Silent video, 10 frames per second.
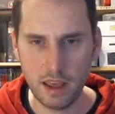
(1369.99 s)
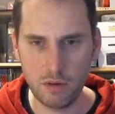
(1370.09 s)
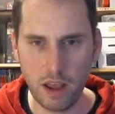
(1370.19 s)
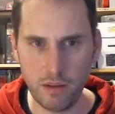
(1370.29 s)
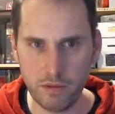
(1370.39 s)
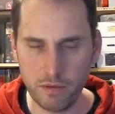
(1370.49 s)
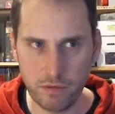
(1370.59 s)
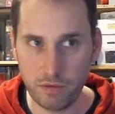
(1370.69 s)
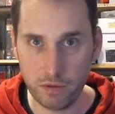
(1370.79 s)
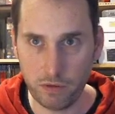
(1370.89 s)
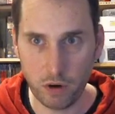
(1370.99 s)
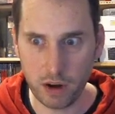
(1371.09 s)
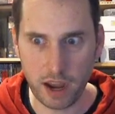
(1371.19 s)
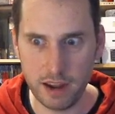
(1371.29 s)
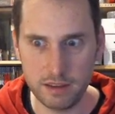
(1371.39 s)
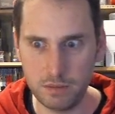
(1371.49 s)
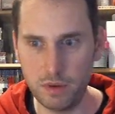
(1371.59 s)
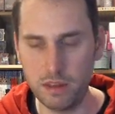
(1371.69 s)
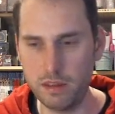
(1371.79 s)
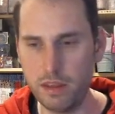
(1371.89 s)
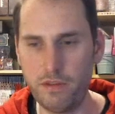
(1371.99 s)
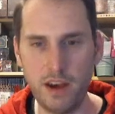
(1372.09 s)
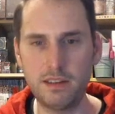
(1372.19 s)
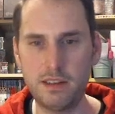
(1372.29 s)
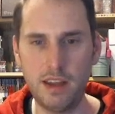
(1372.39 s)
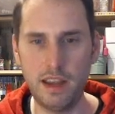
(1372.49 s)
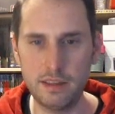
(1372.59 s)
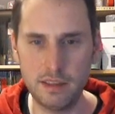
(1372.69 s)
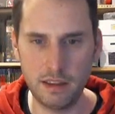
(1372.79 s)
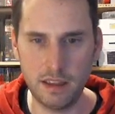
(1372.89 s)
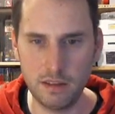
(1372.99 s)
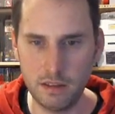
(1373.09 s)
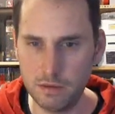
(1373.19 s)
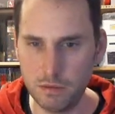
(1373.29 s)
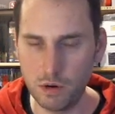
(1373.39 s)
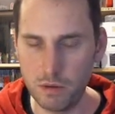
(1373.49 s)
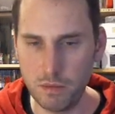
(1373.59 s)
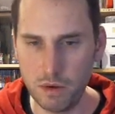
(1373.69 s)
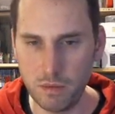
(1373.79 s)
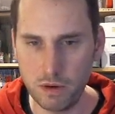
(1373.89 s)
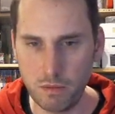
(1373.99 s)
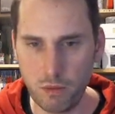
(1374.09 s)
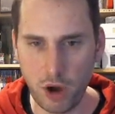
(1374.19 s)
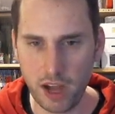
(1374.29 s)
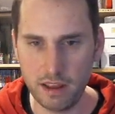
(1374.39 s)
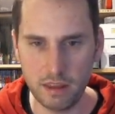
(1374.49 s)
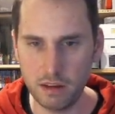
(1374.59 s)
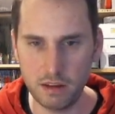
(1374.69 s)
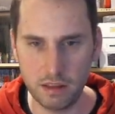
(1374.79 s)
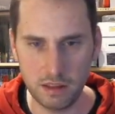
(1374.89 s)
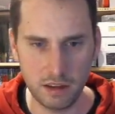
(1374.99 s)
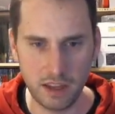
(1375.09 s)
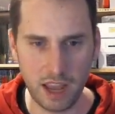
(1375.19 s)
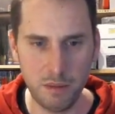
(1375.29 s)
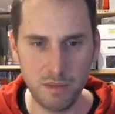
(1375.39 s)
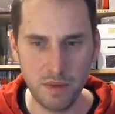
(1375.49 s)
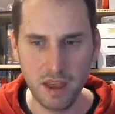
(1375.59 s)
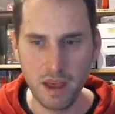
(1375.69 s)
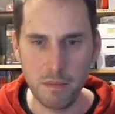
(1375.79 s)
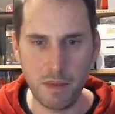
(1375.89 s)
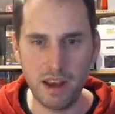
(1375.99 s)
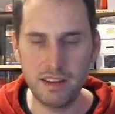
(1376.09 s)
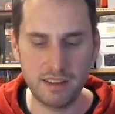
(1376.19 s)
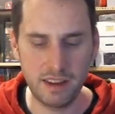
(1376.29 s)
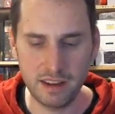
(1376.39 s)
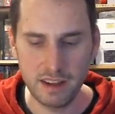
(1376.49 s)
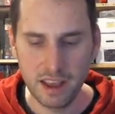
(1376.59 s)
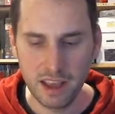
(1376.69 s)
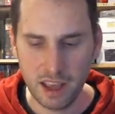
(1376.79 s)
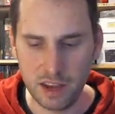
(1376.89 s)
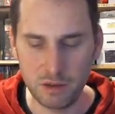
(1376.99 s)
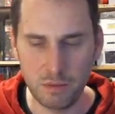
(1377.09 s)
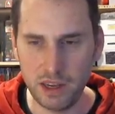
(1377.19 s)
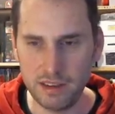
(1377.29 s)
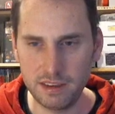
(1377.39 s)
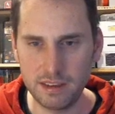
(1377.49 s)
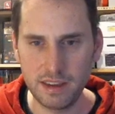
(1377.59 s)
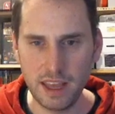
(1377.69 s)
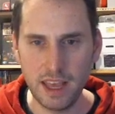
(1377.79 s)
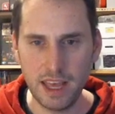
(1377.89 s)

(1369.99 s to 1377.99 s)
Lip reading: to have 4 guys with the fast attacks, and that will break the game balancing into pieces.